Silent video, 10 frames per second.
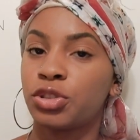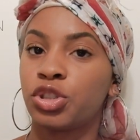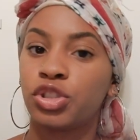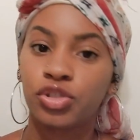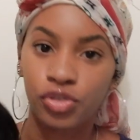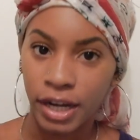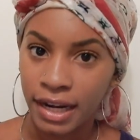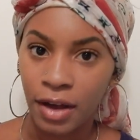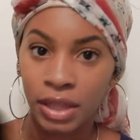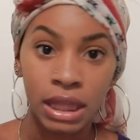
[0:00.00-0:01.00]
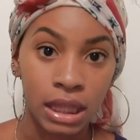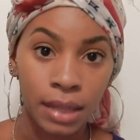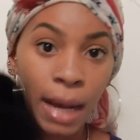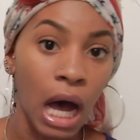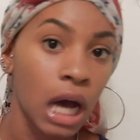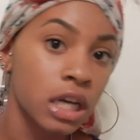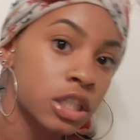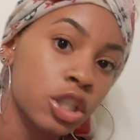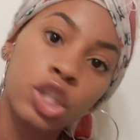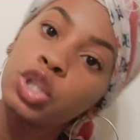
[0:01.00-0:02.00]
straight out the
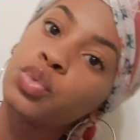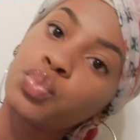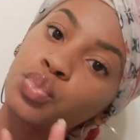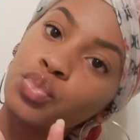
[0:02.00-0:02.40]
box.